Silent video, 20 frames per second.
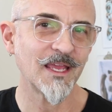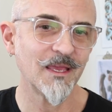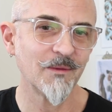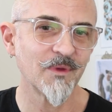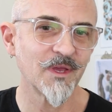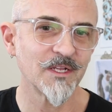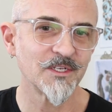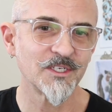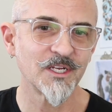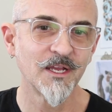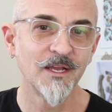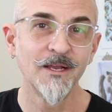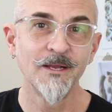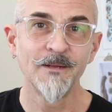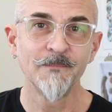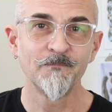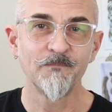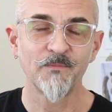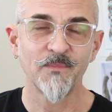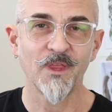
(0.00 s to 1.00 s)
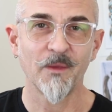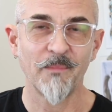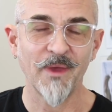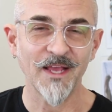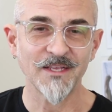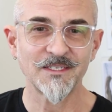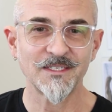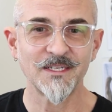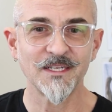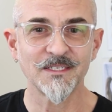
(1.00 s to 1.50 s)
image the
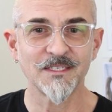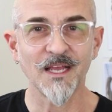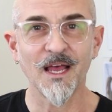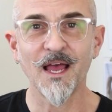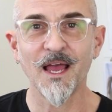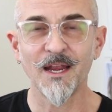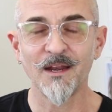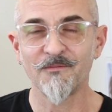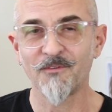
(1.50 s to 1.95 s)
best design